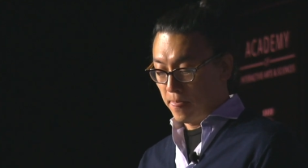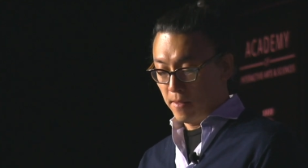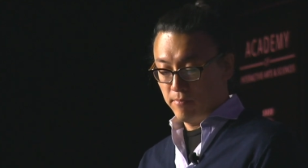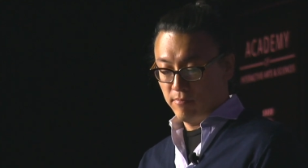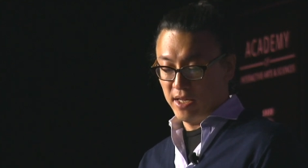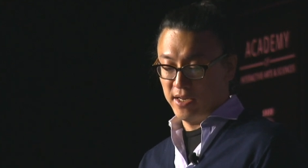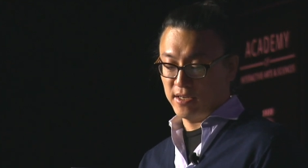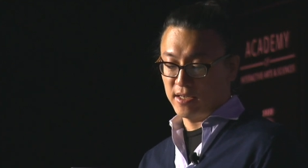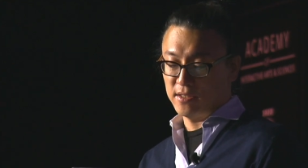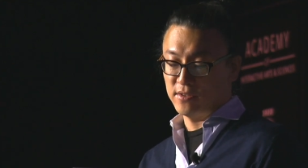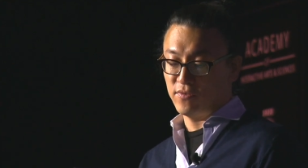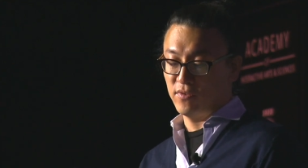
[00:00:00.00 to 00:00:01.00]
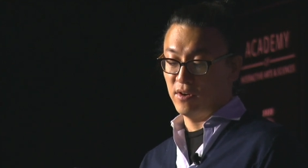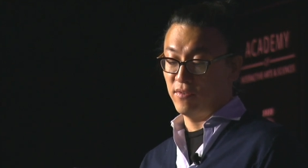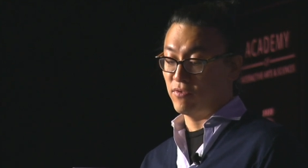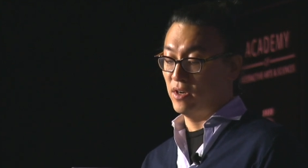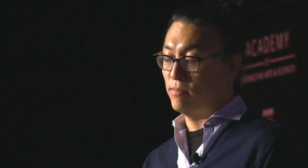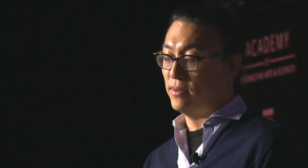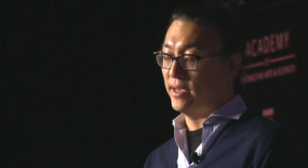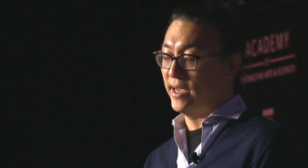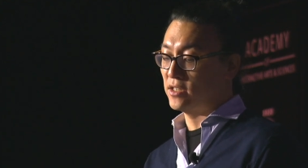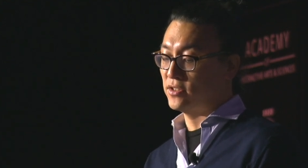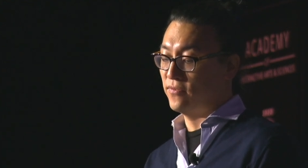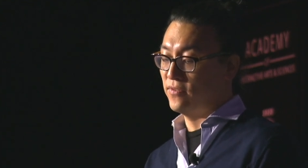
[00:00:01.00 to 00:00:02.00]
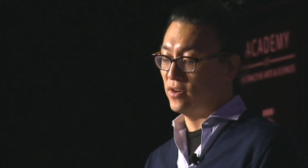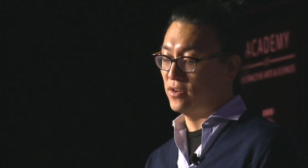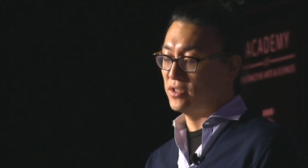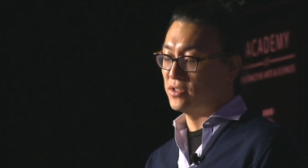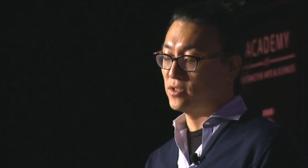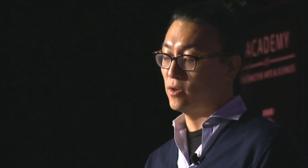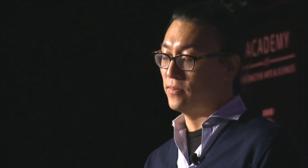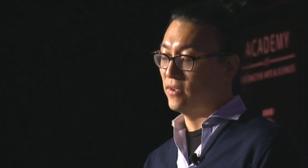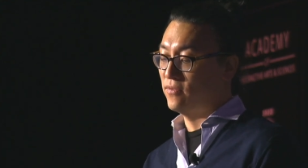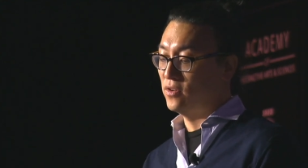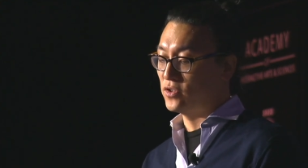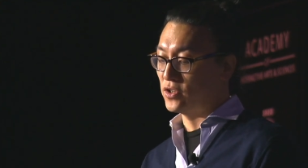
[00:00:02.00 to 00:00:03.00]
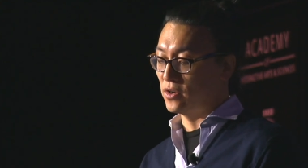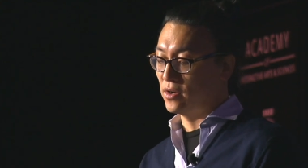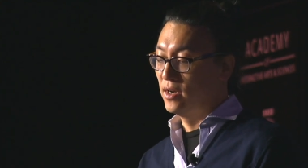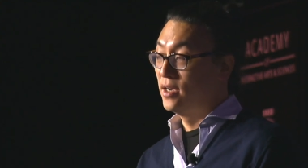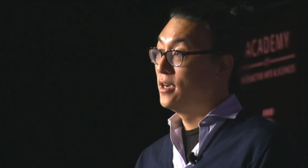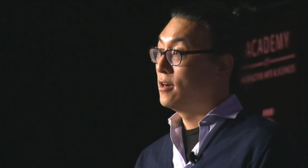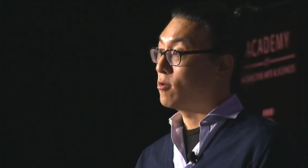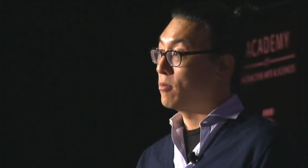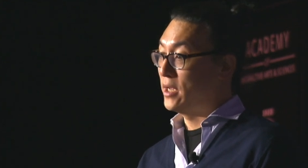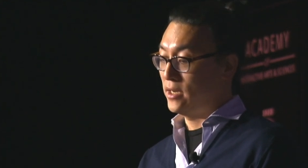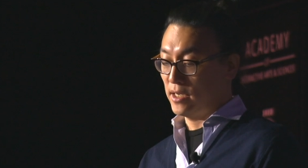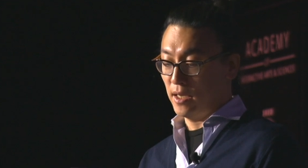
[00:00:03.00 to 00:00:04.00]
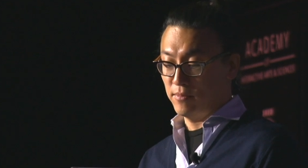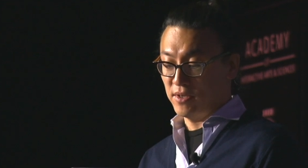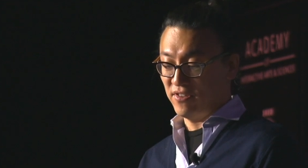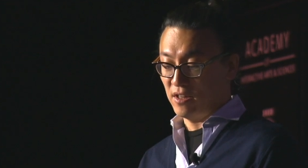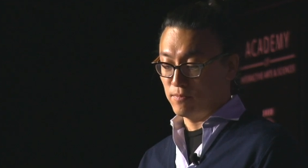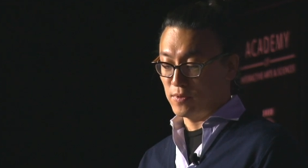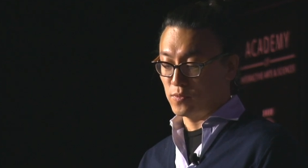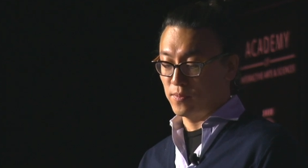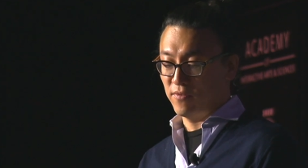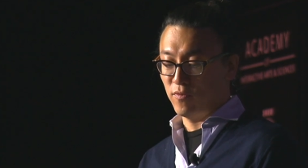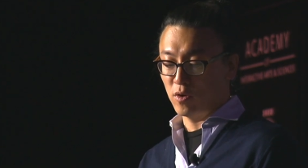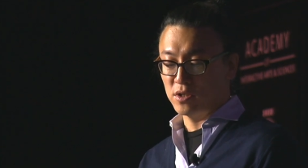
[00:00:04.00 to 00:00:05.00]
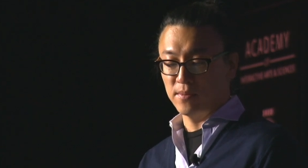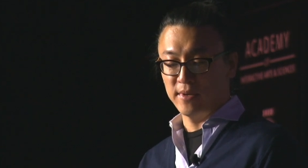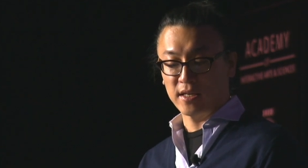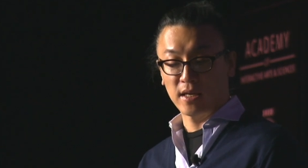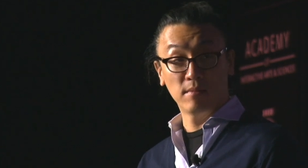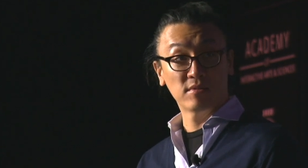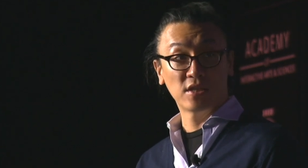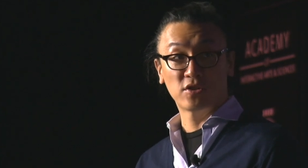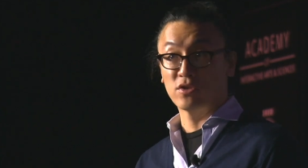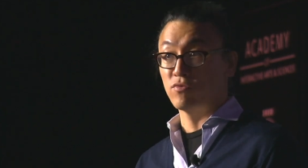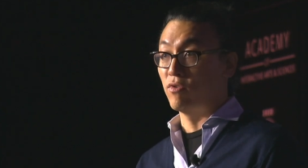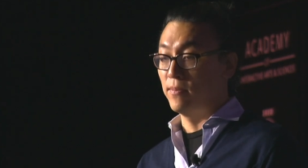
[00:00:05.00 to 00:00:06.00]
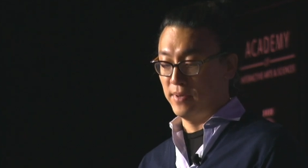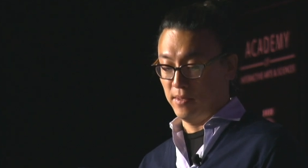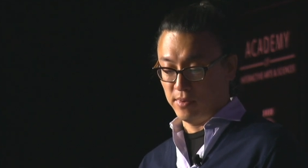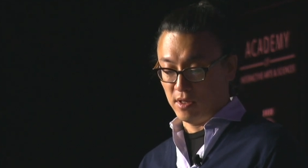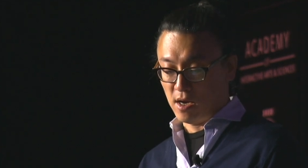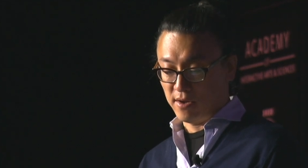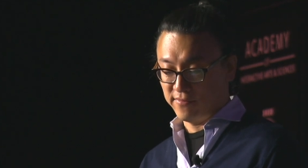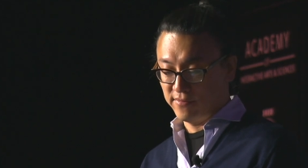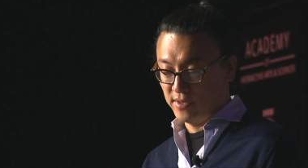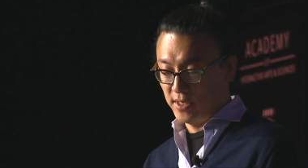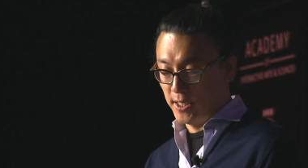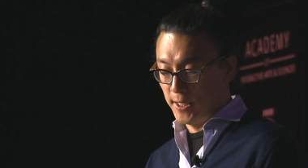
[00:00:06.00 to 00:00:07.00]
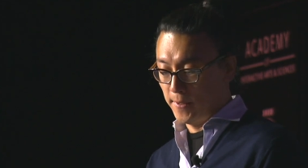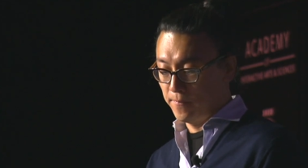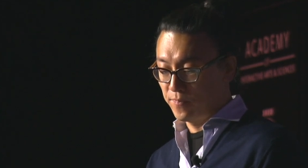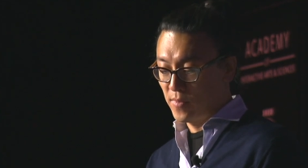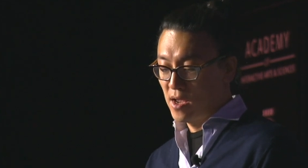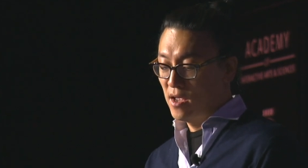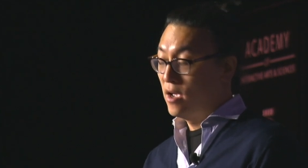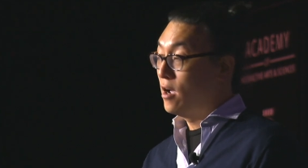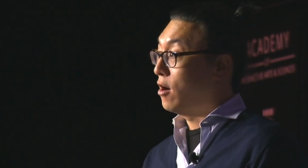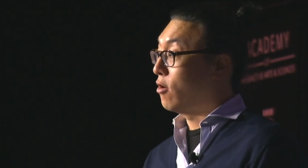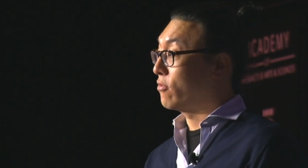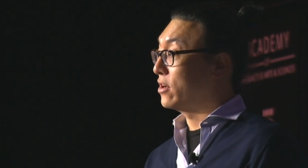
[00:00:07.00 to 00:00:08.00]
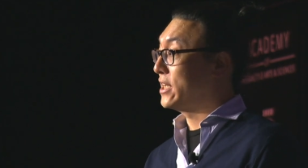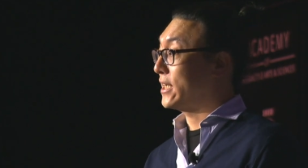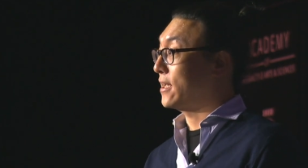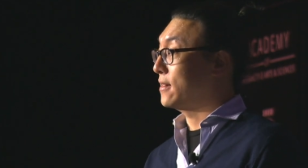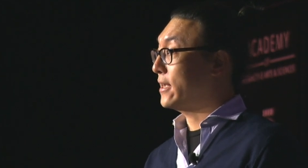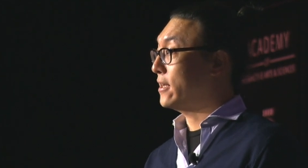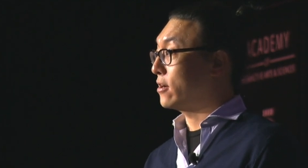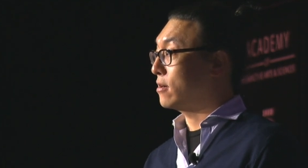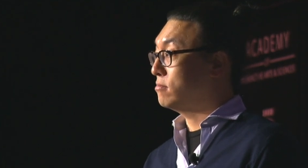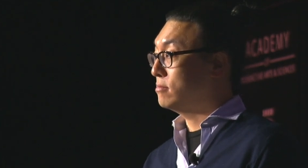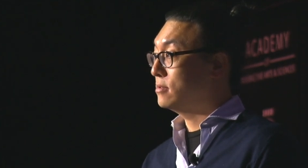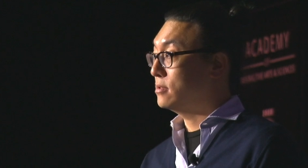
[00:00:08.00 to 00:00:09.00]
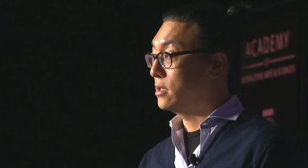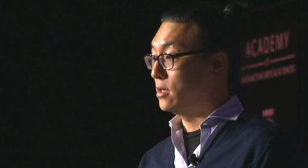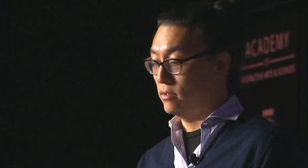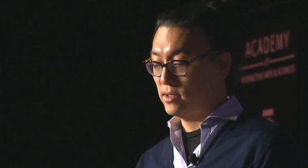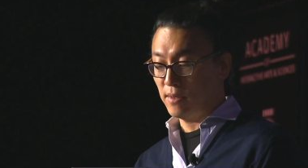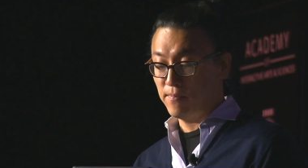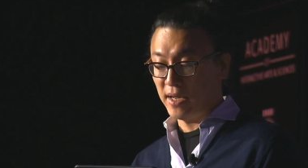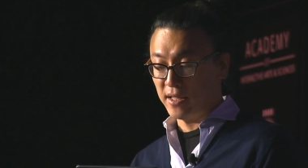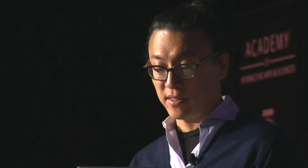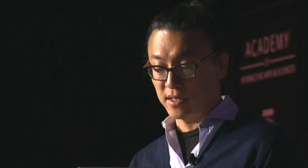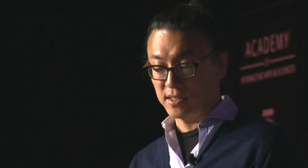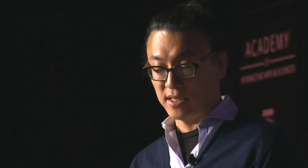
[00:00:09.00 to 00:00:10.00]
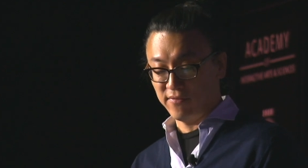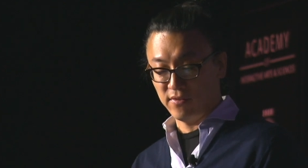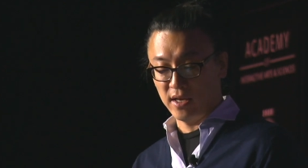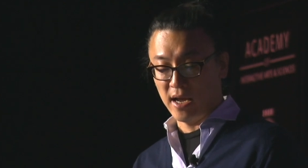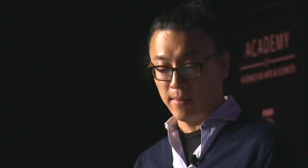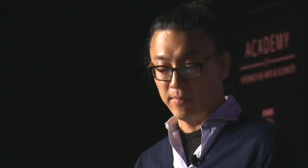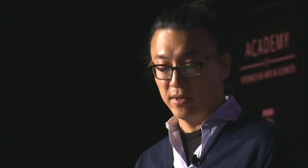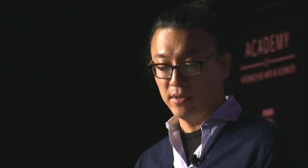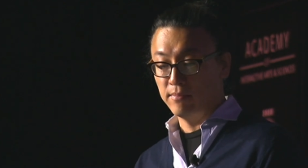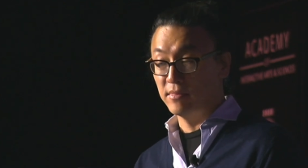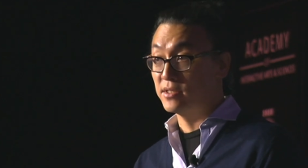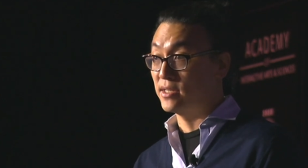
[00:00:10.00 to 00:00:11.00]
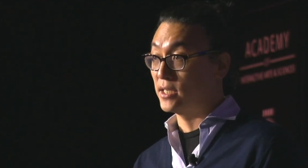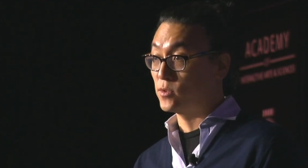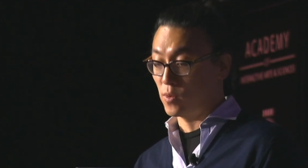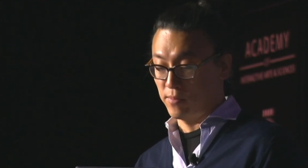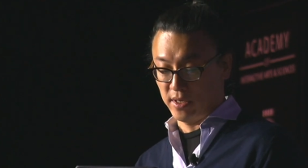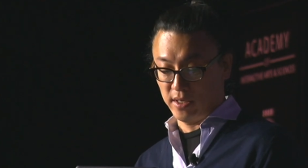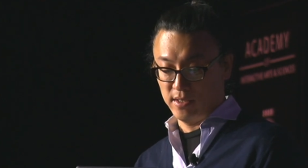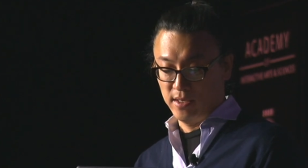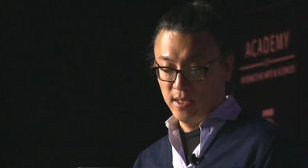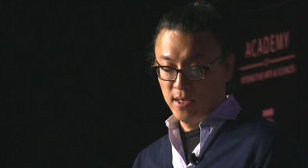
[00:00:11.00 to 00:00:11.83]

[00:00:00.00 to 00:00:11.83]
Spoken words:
Many against free-to-play actually feared a dystopian future where many game developers would be forced to make games that just rip people off. Over a decade later, some bad things definitely happened. Mistakes were made.